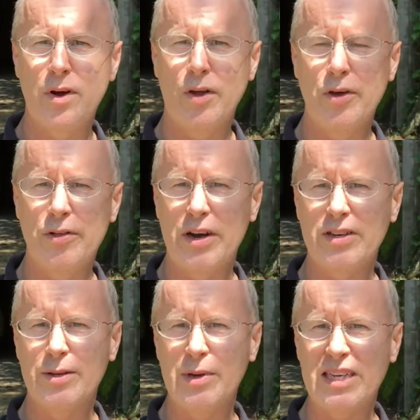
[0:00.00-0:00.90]
Although there
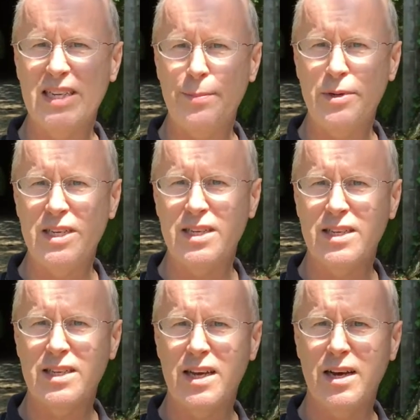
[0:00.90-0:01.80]
are some
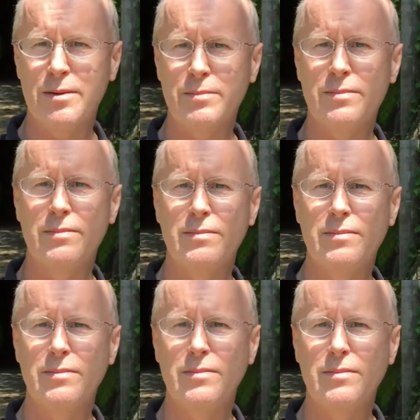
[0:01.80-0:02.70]
exceptions,
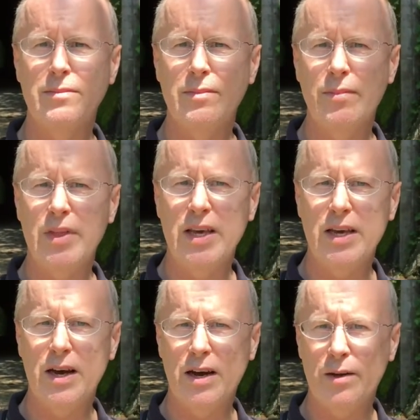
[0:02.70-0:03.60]

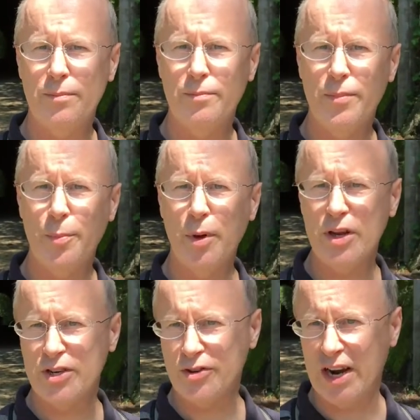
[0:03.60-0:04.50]
the
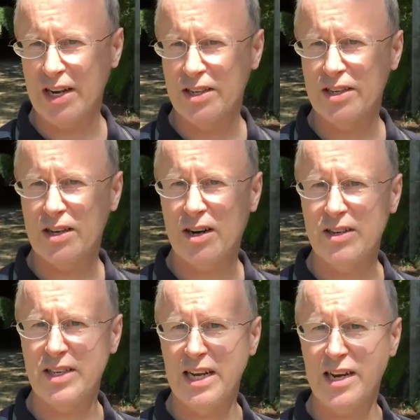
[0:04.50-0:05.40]
bullet trains
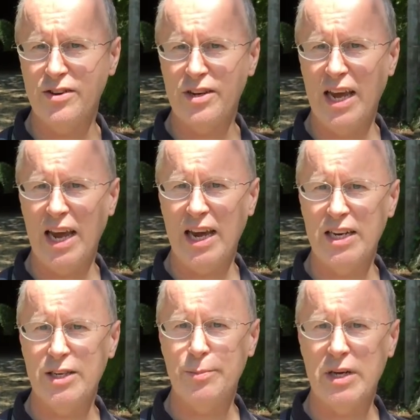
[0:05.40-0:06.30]
are standard
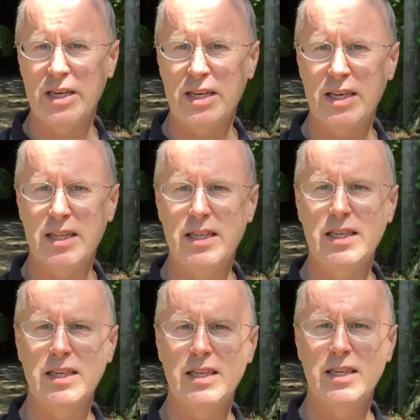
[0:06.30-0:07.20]
gauge, but
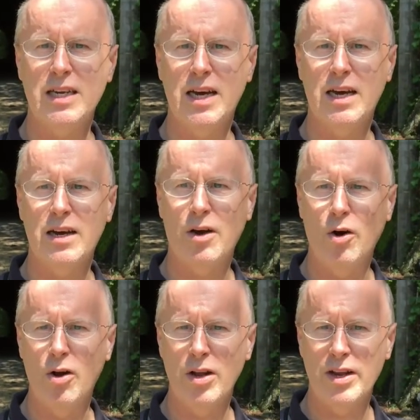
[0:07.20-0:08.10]
this is
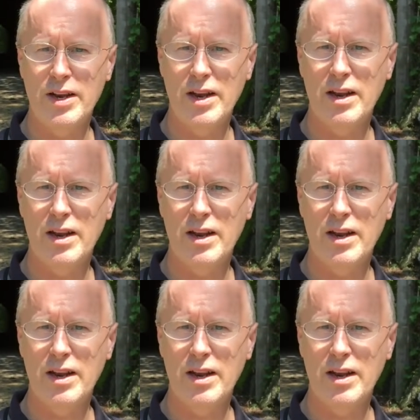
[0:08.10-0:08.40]
all a